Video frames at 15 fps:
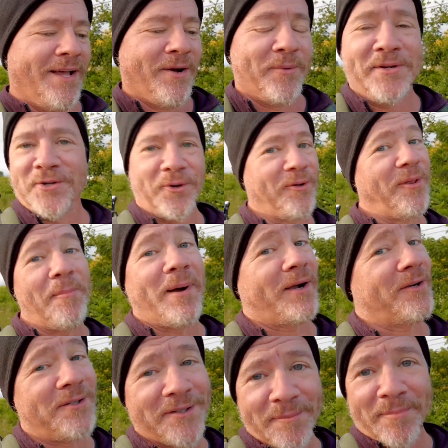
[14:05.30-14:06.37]
we totally
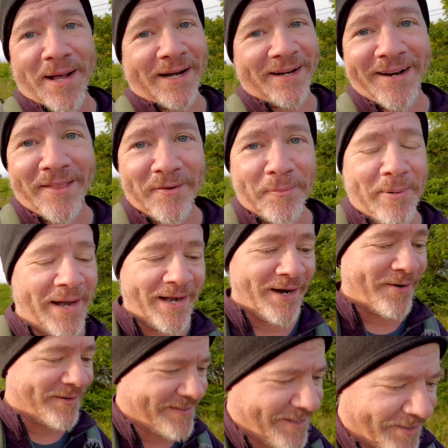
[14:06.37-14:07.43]
buckled and bought another
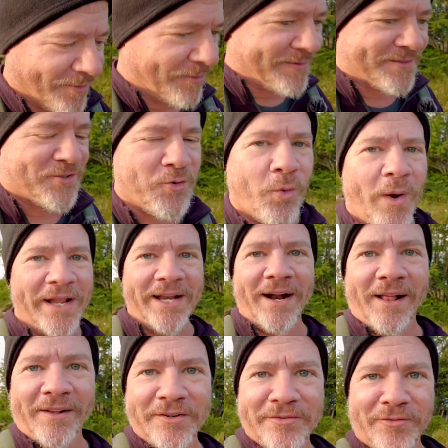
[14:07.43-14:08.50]
pair. It's
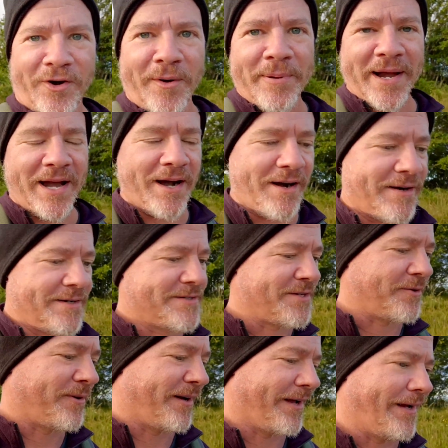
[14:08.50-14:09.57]
$20 for a pair. So
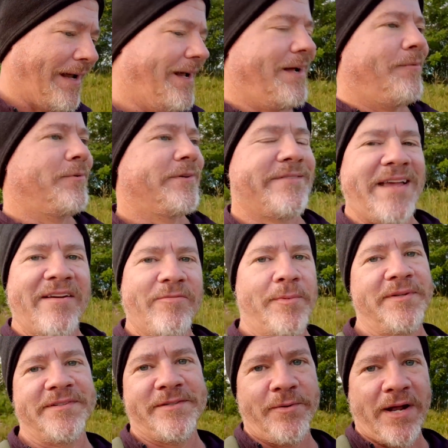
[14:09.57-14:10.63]
we're like, we'll just have them and
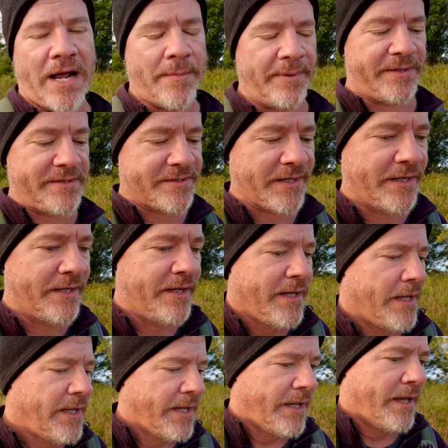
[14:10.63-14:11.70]
see what happens.
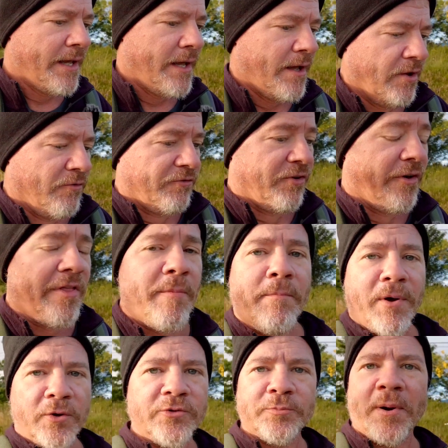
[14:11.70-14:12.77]
For the
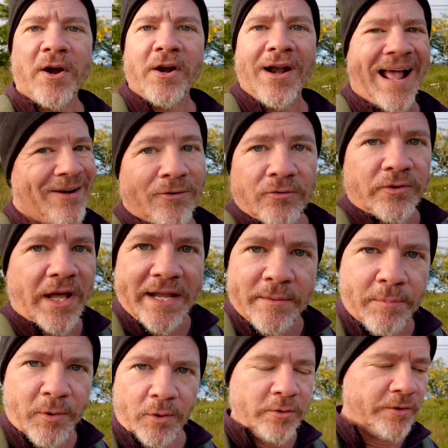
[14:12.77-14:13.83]
most part, I don't like
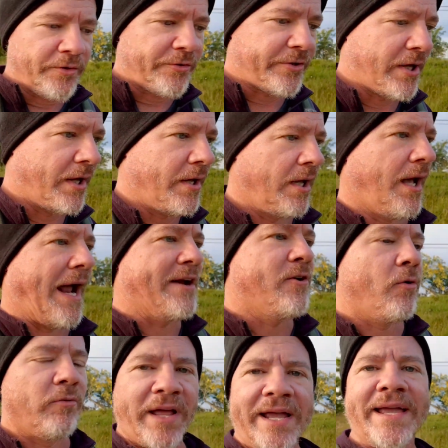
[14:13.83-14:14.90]
poles. I
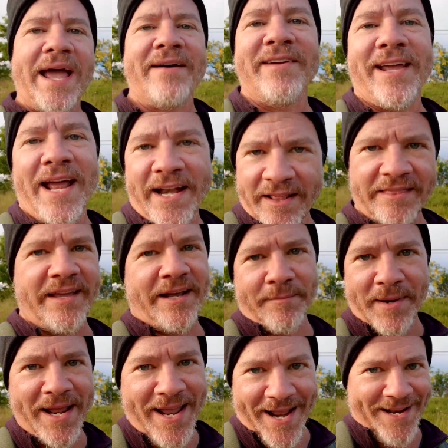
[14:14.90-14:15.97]
don't like having anything in
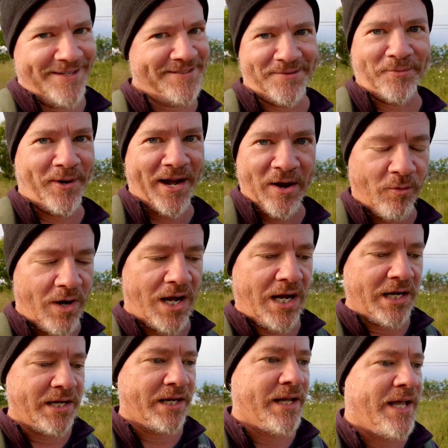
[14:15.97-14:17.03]
my hands when I walk,